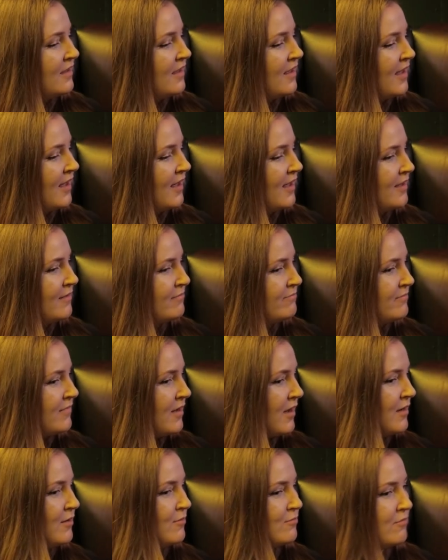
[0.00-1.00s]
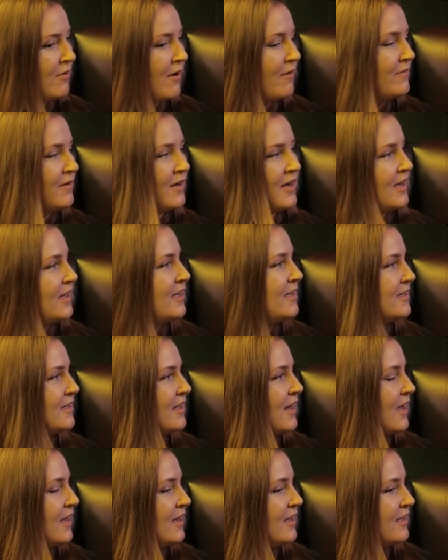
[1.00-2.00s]
kind of reveling in
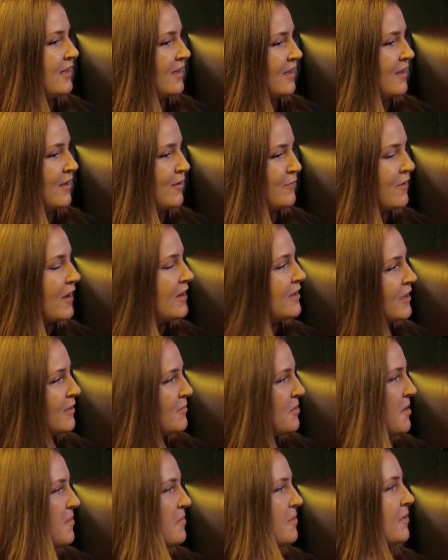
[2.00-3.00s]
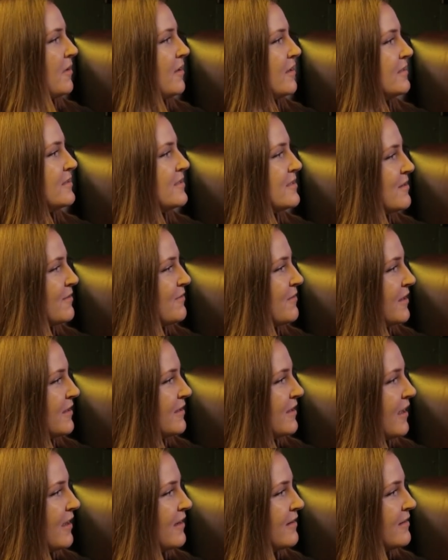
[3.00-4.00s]
like offending people and stuff
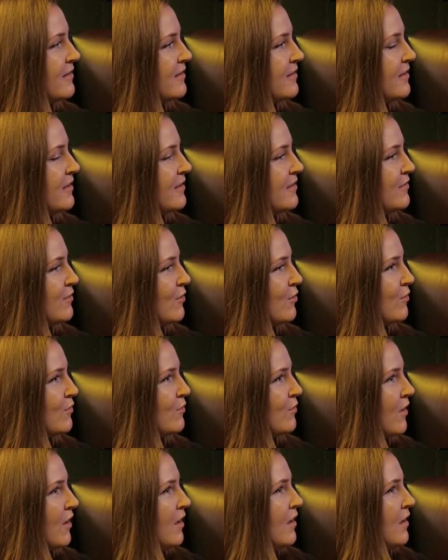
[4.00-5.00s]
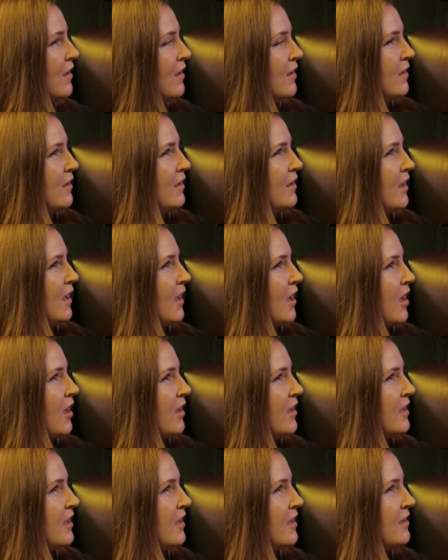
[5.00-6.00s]
like that.
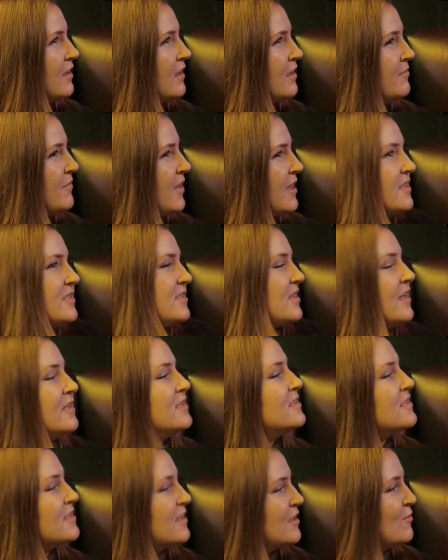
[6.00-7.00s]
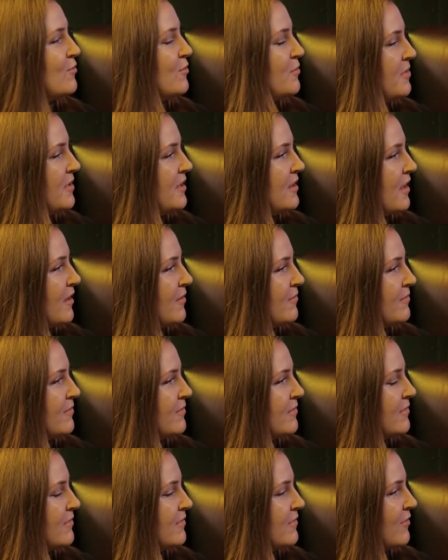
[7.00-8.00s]
It makes sense that it would be
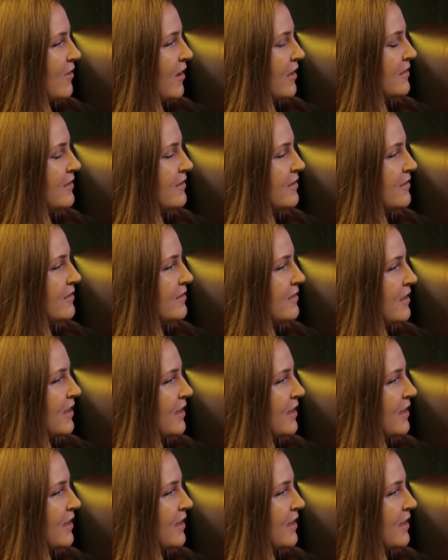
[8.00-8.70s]
them rather than the